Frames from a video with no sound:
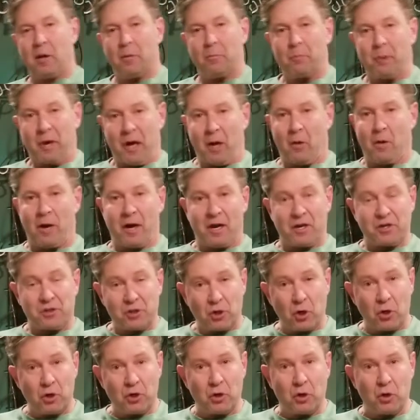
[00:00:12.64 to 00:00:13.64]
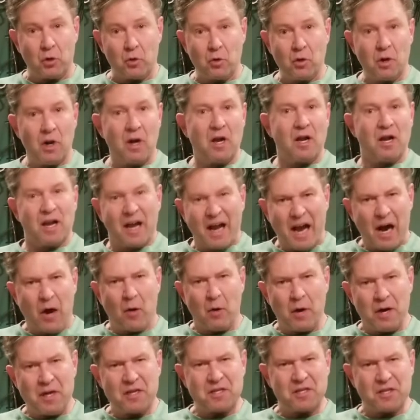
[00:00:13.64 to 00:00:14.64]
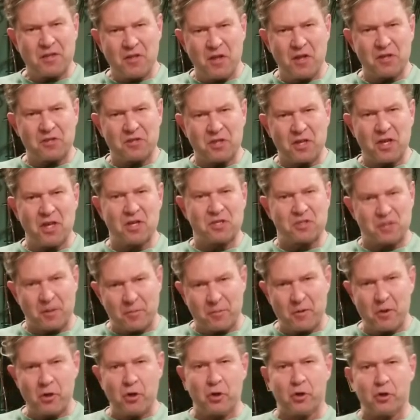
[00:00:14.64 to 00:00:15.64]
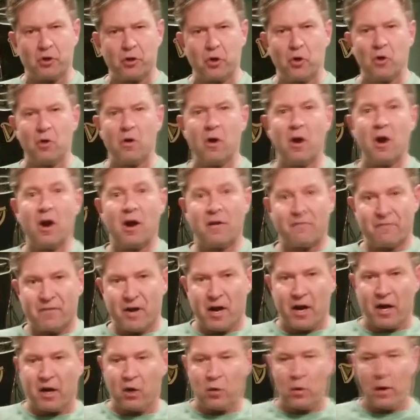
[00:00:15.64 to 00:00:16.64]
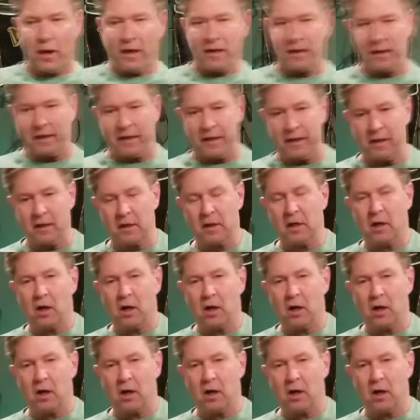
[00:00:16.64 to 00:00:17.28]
But I want to show you how easy this is, something you could do very quickly.